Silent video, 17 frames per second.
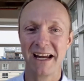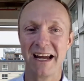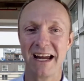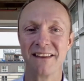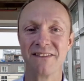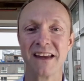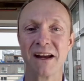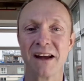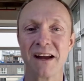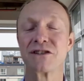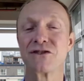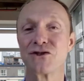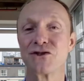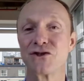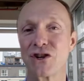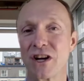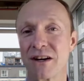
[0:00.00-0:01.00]
And there was
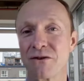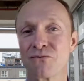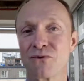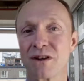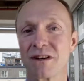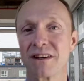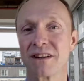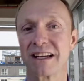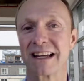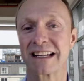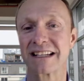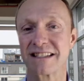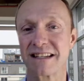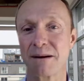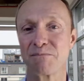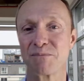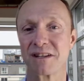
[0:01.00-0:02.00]
a general
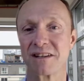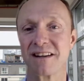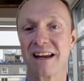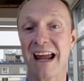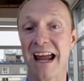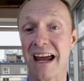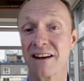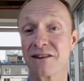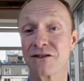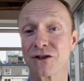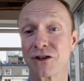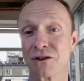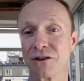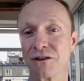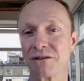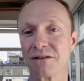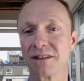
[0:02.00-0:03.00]
accepted
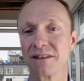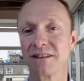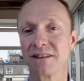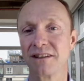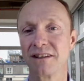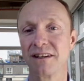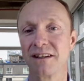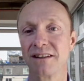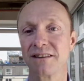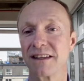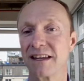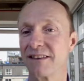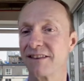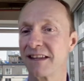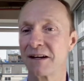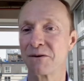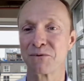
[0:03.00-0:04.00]
attitude
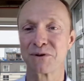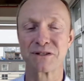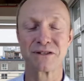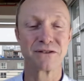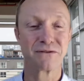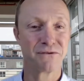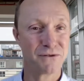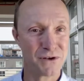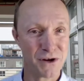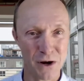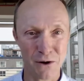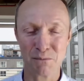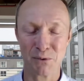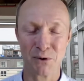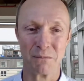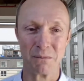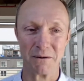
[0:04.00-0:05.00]
that there was no
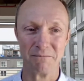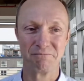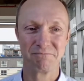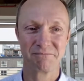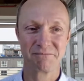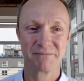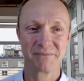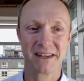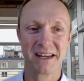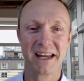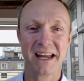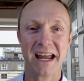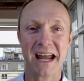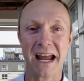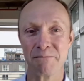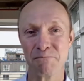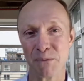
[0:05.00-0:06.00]
problem,
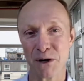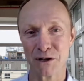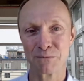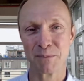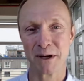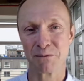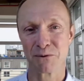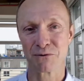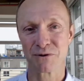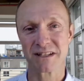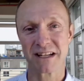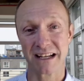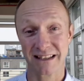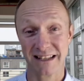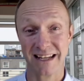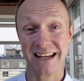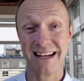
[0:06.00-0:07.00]
and most people
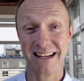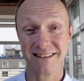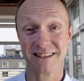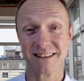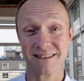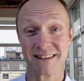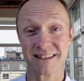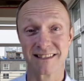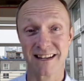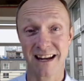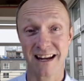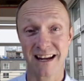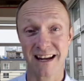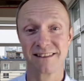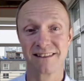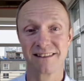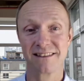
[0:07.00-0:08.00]
stuck their heads in the
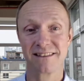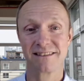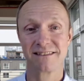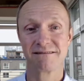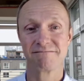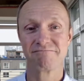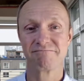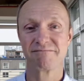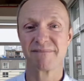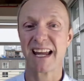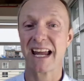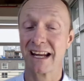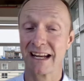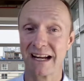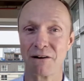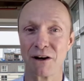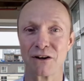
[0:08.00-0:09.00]
sand and
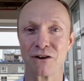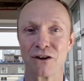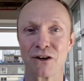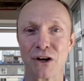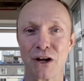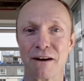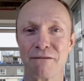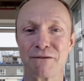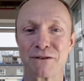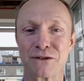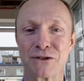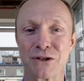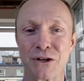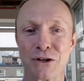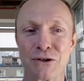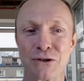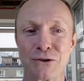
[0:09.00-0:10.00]
carried on life as
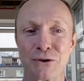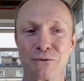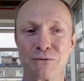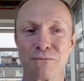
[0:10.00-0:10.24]
usual.